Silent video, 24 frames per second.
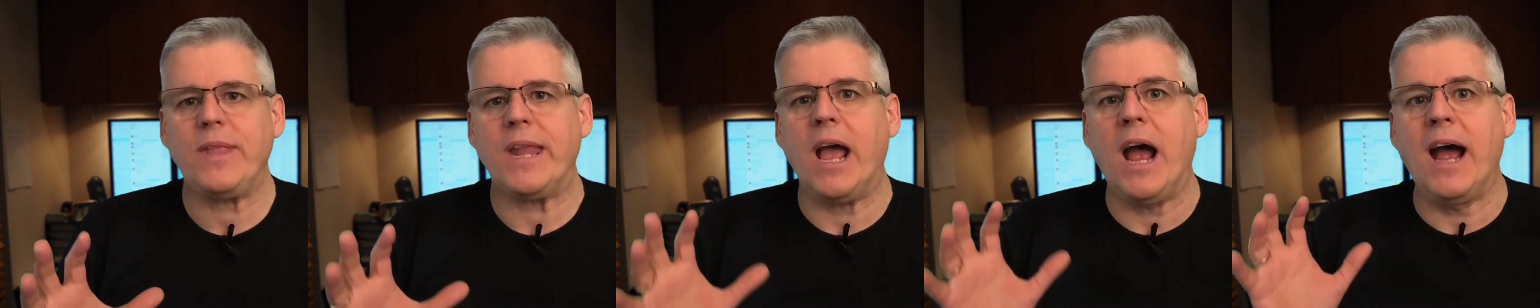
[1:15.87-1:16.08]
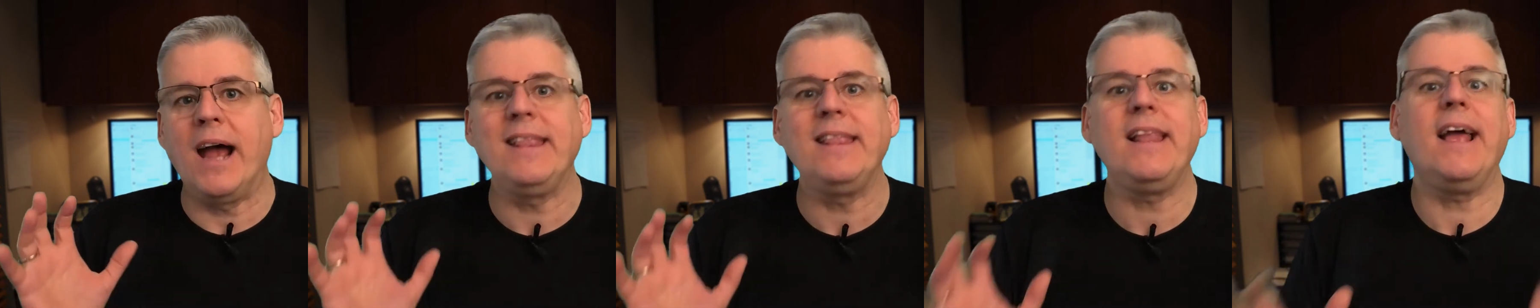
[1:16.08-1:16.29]

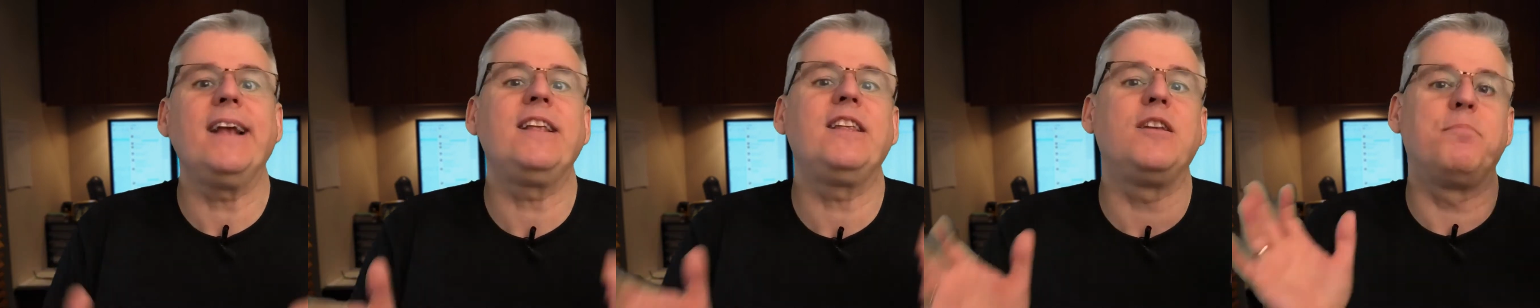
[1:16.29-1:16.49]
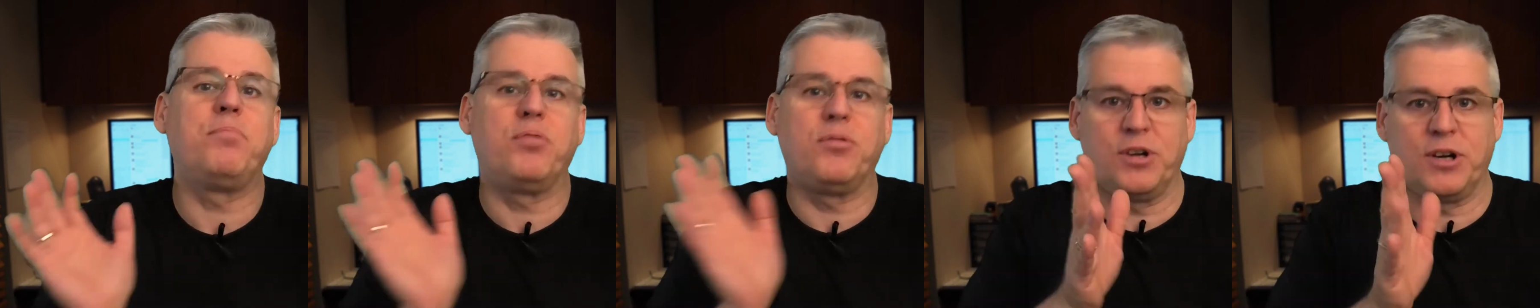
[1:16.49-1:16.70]
I'd like
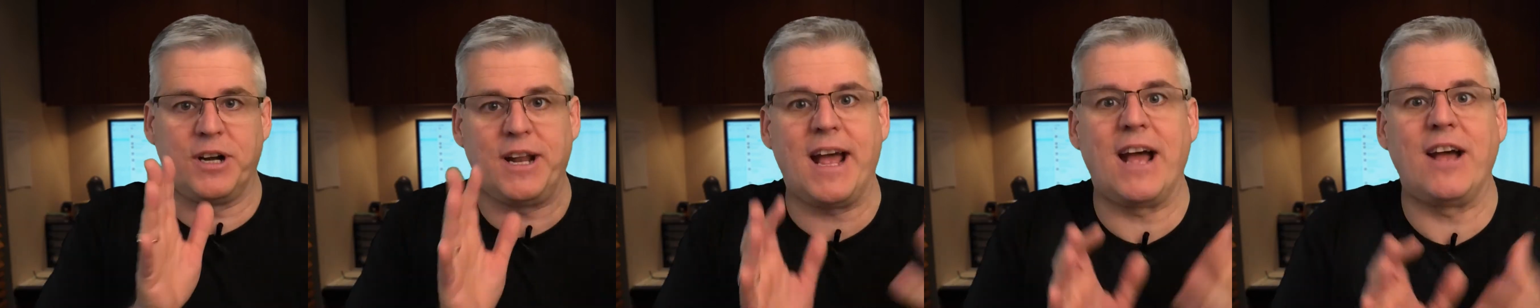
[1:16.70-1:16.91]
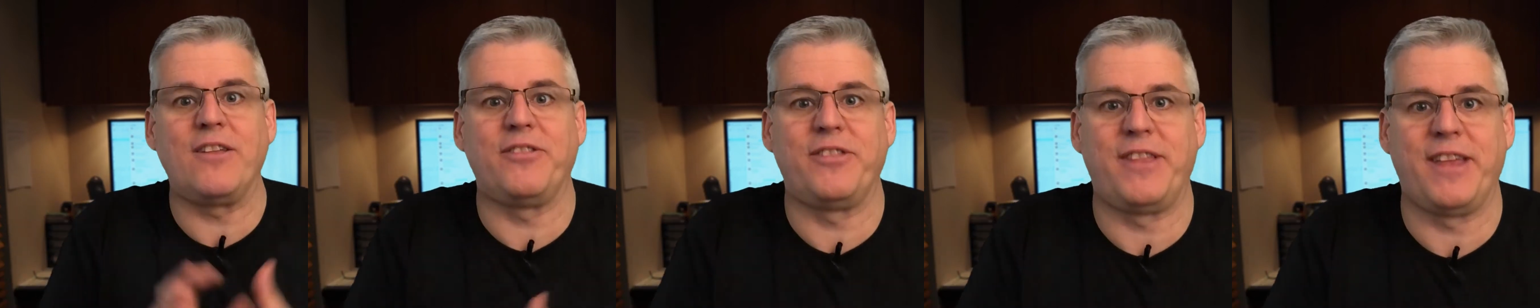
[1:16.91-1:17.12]
to put it
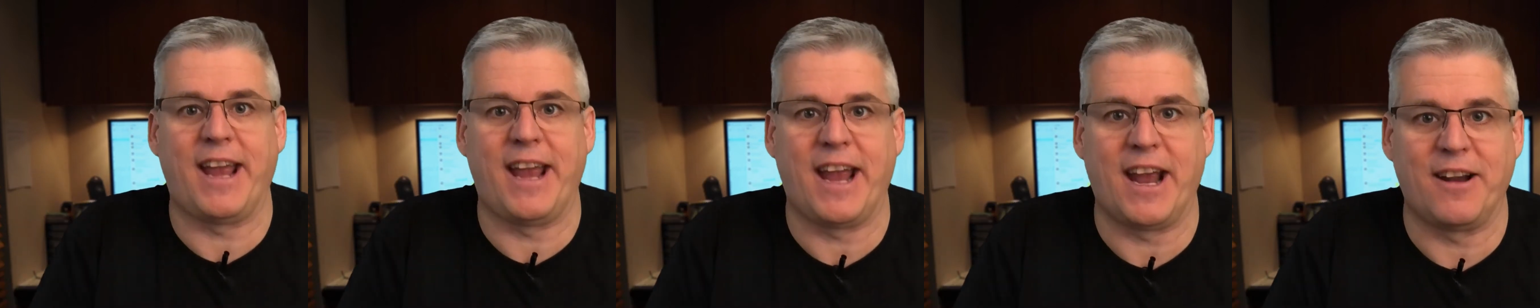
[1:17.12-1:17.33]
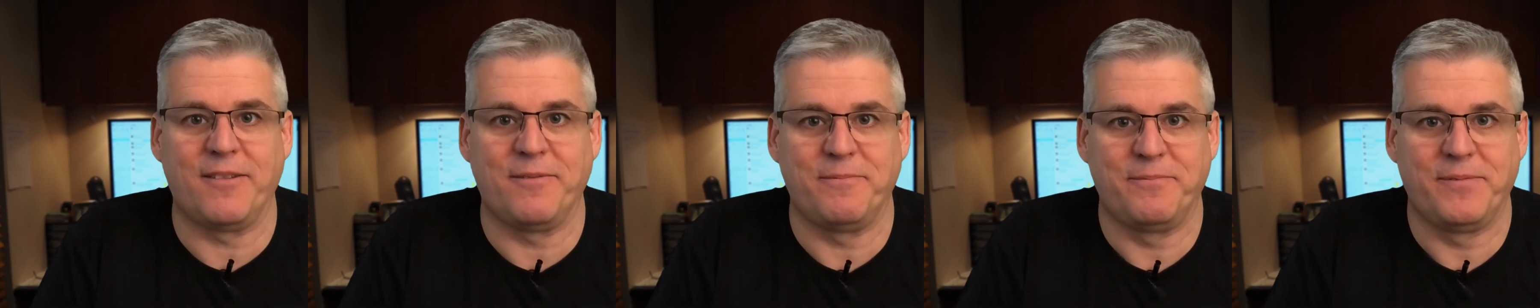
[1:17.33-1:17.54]
out
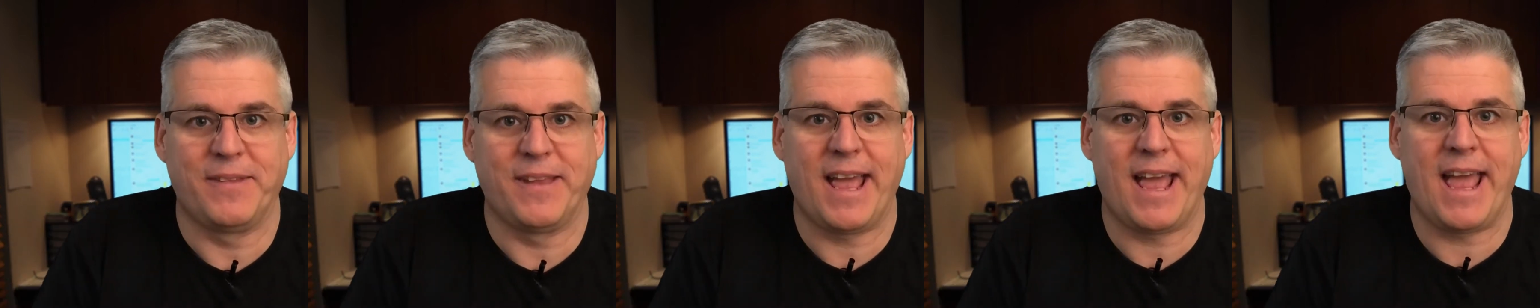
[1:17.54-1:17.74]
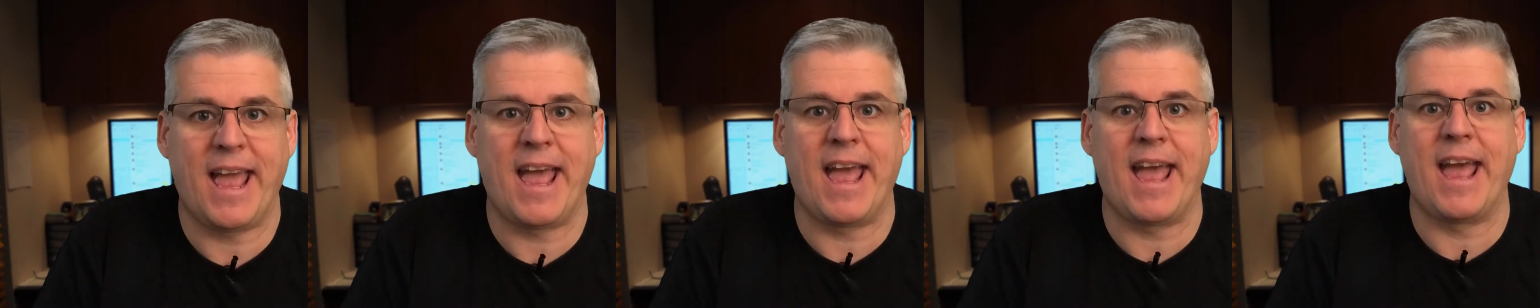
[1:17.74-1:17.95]
there
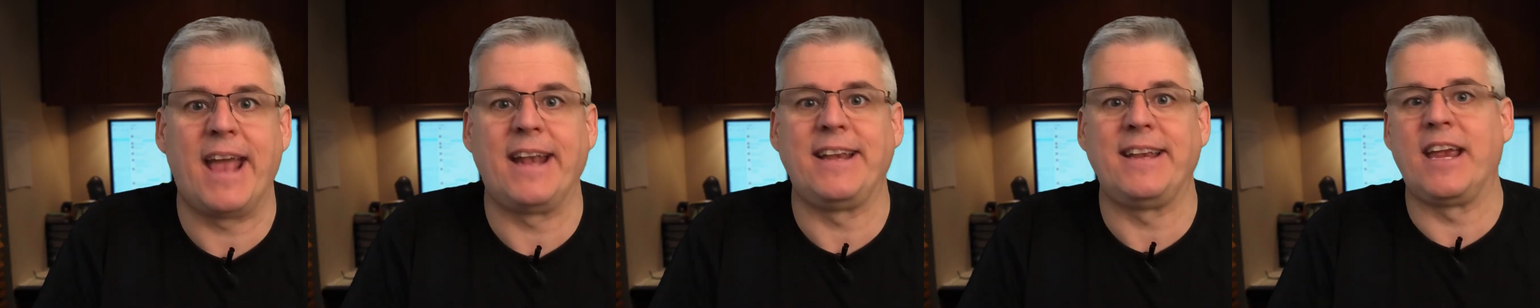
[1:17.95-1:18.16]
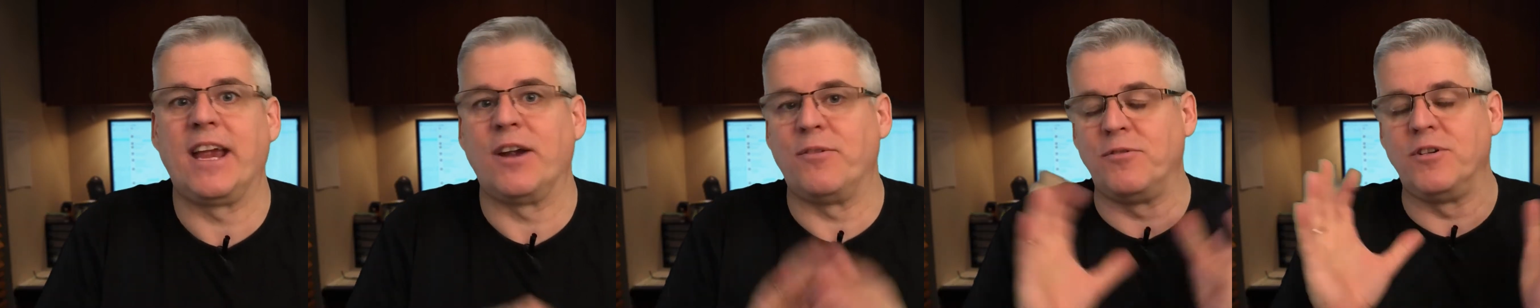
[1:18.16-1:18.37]

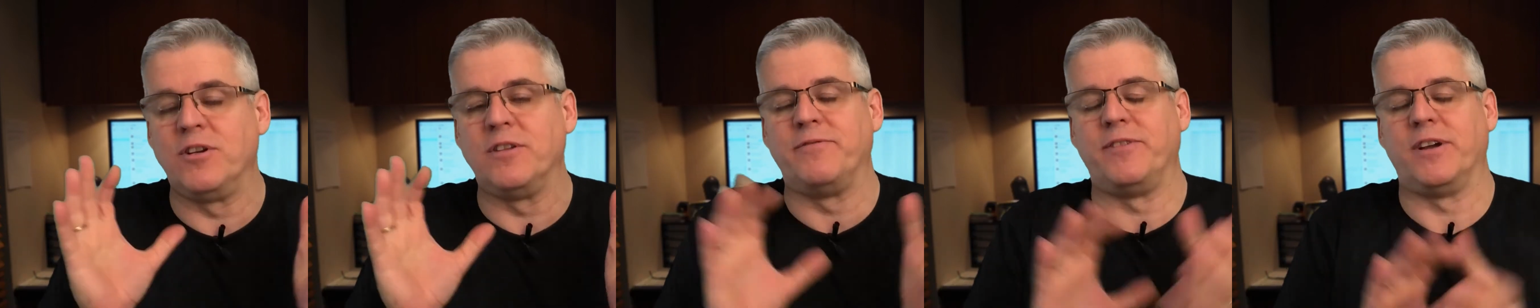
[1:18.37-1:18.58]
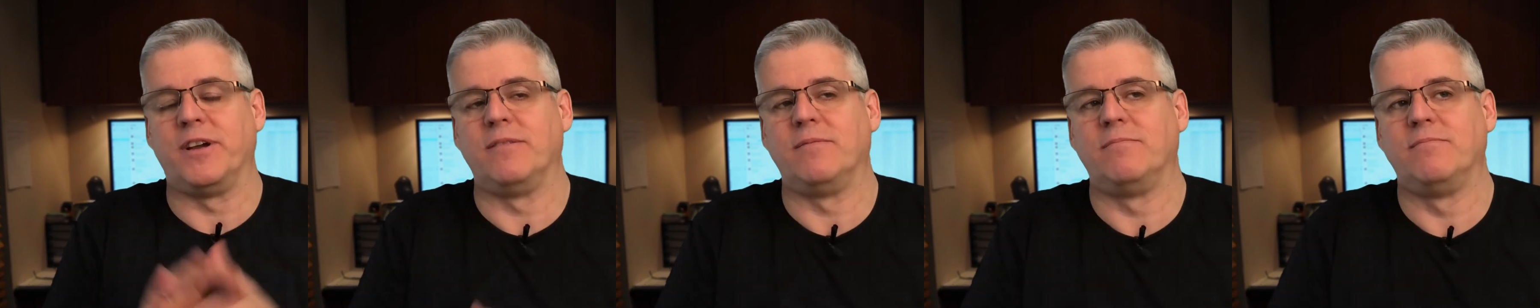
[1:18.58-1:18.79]
and get rid
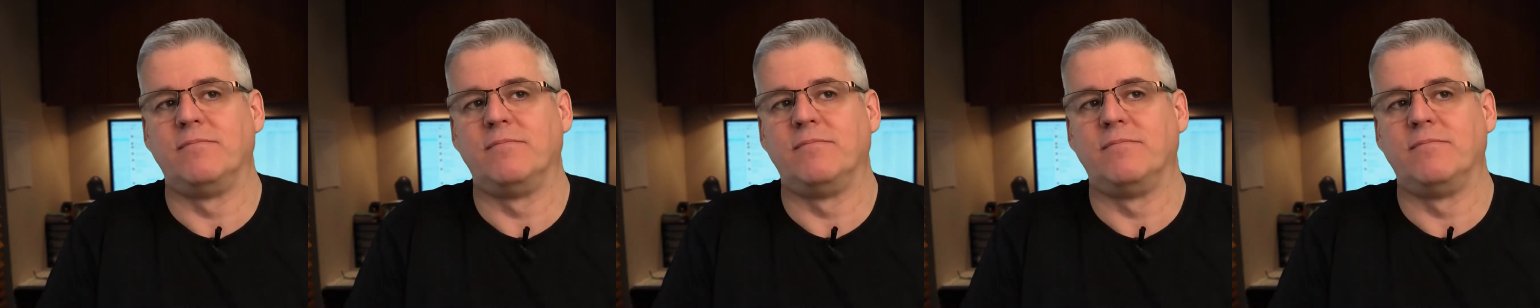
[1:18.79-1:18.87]
of it.